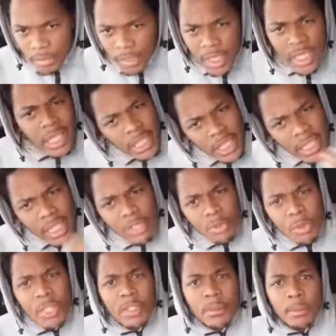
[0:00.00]
and it gives
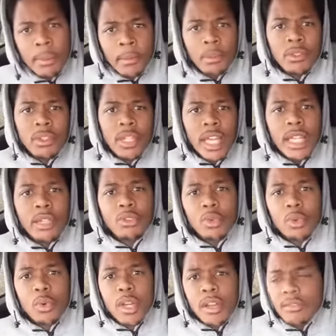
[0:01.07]
me his people's names
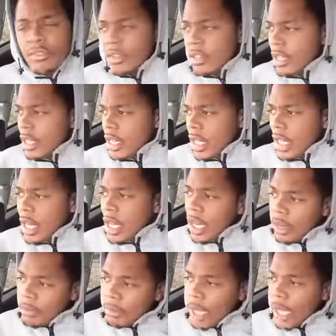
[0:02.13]
or whatever.
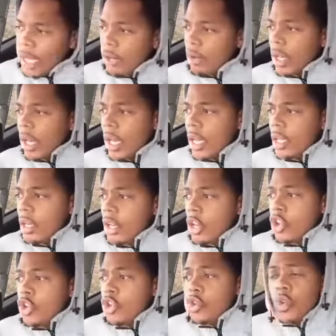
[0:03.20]
I'm like, okay,
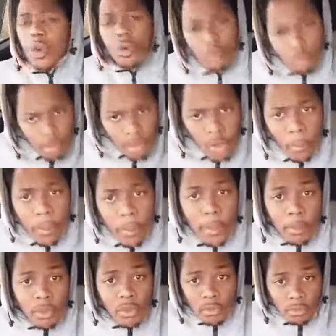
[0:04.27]
you know, your
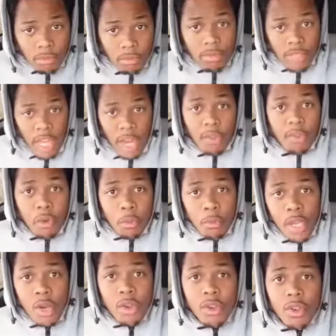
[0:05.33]
peoples sound
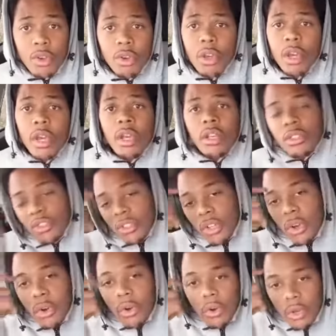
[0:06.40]
familiar.
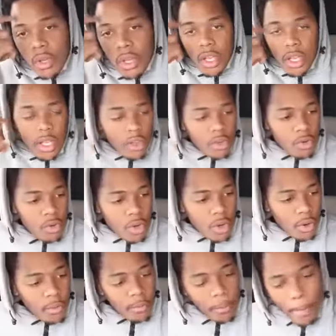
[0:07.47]
So, you
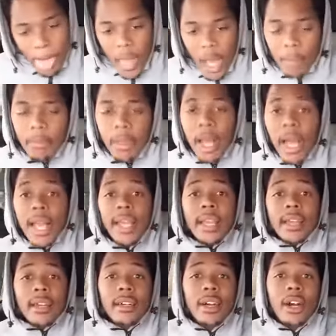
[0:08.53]
know, I'm
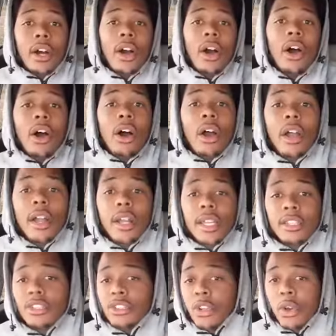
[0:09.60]
like, all
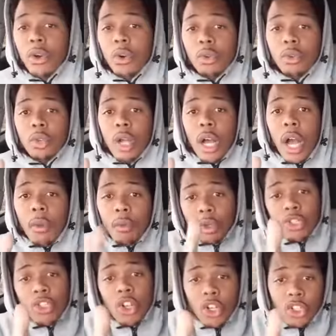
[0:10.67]
right, so I
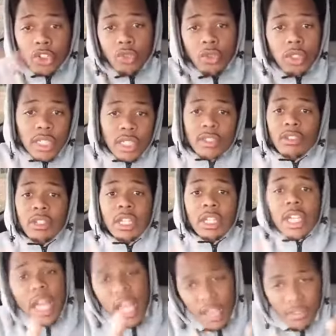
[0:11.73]
want y'all to do this.
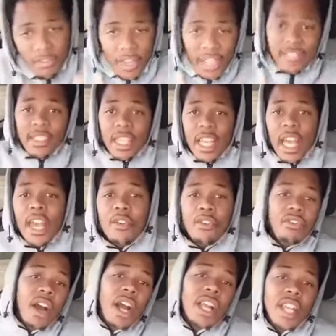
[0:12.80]
Investigate and
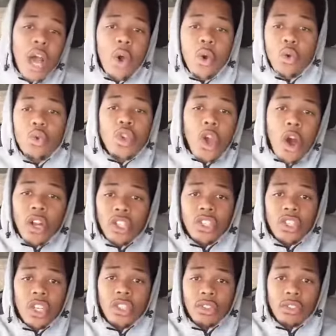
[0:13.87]
find out who y'all each
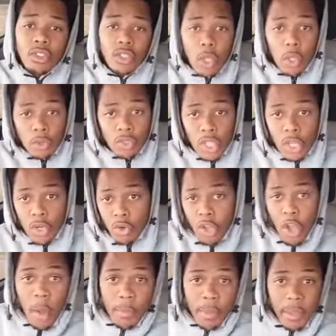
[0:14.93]
other, you know what I'm saying, who
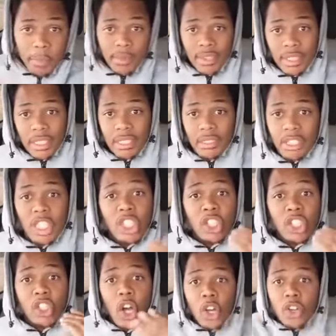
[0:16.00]
y'all peoples is.
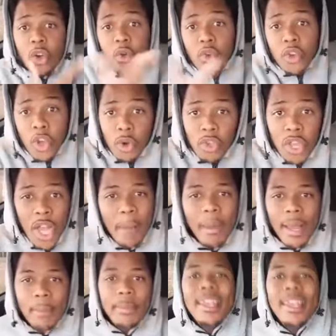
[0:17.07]
Cause y'all don't know y'all
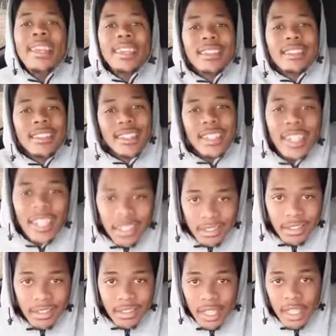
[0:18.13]
might be kissing
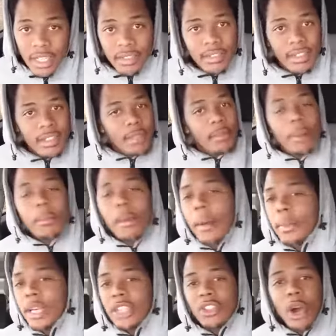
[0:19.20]
cousins. Something my
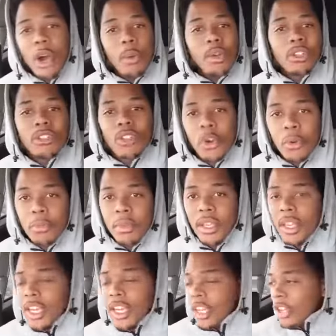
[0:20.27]
mama has always told
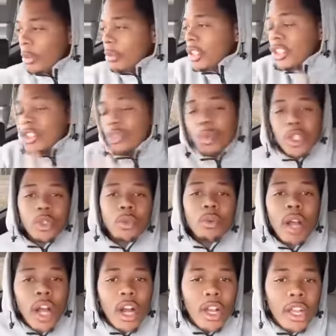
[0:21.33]
me. Don't be just running
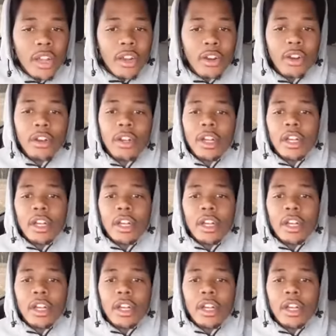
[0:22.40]
around here